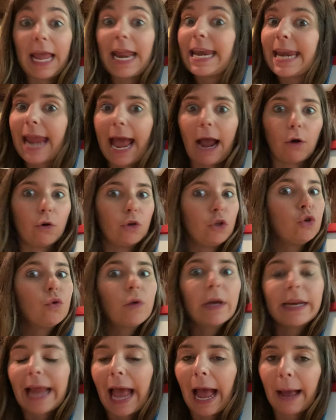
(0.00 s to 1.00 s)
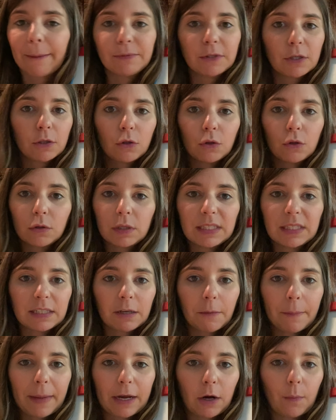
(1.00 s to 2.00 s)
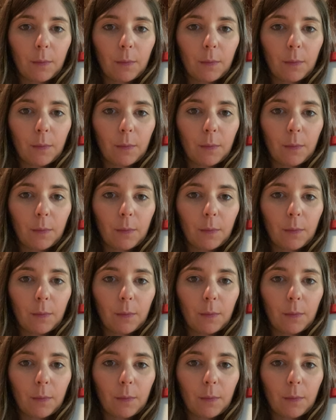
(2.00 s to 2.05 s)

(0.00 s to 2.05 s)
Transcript: Now, you can absolutely still make